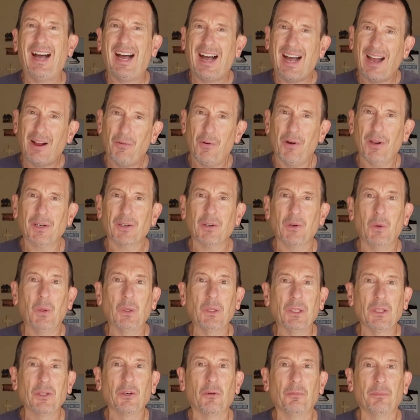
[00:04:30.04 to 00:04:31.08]
want to go a
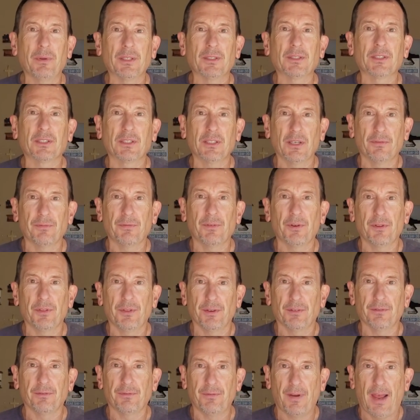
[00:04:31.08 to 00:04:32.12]
little bit stiffer
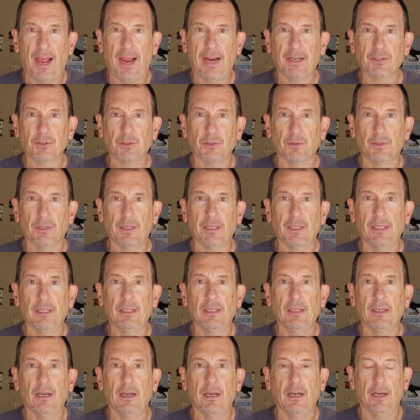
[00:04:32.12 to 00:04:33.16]
than
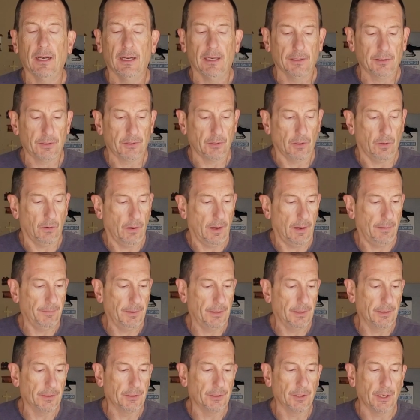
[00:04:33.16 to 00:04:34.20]
factory, so I'm
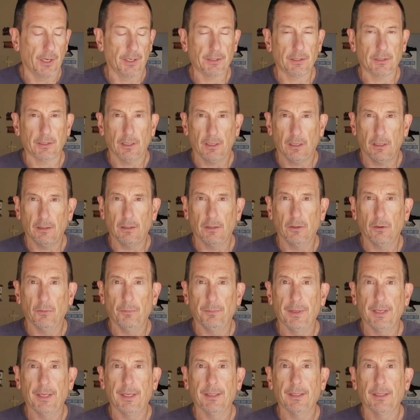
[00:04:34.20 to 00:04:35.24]
going to adjust it a little
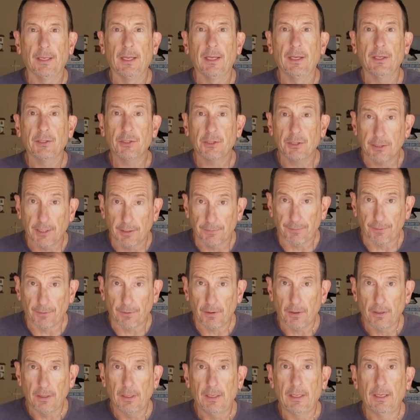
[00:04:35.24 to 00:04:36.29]
bit
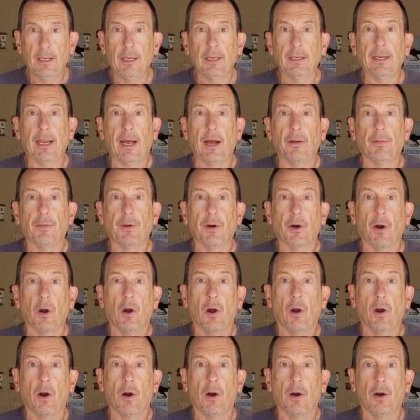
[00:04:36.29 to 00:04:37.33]
stiffer. Now, there
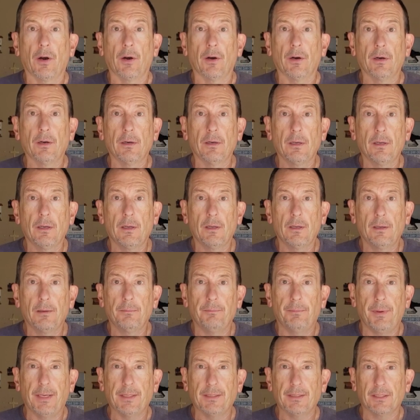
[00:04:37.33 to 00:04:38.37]
are
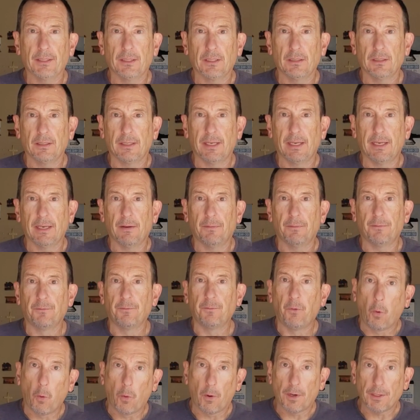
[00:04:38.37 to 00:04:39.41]
basically
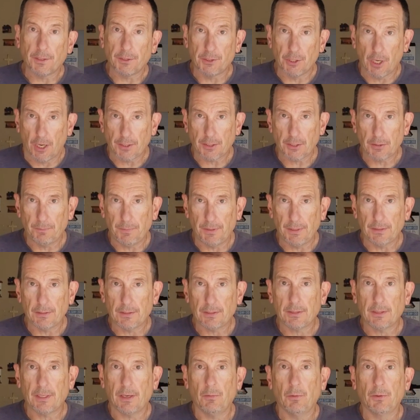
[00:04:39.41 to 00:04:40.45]
4
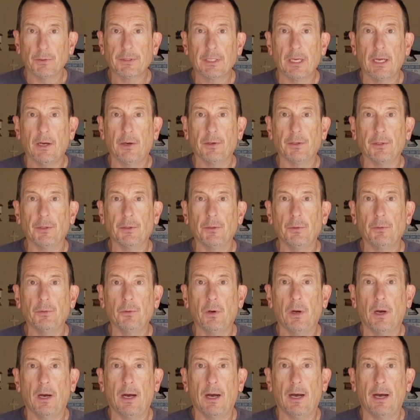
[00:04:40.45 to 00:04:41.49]
adjustments. They will tell
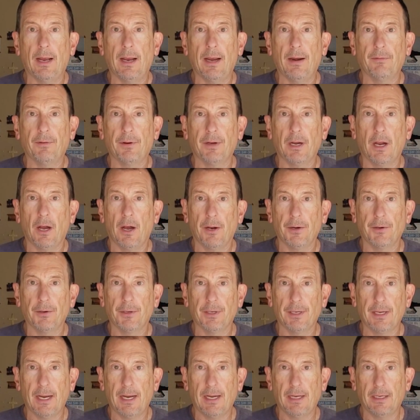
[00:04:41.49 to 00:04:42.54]
you every
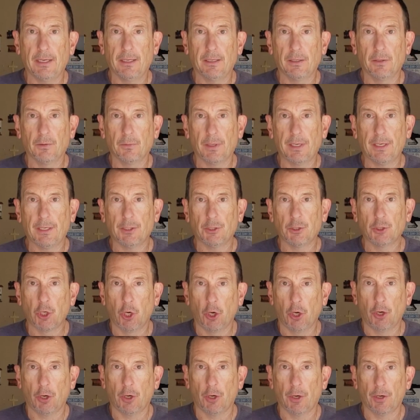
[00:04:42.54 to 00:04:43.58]
180-degree
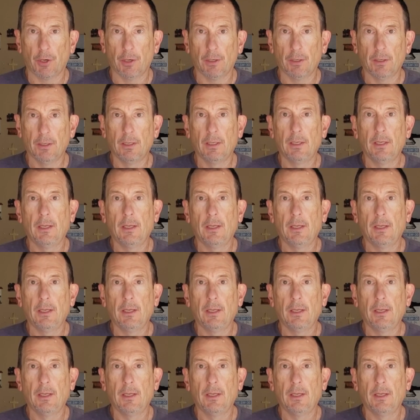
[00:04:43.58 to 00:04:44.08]
turn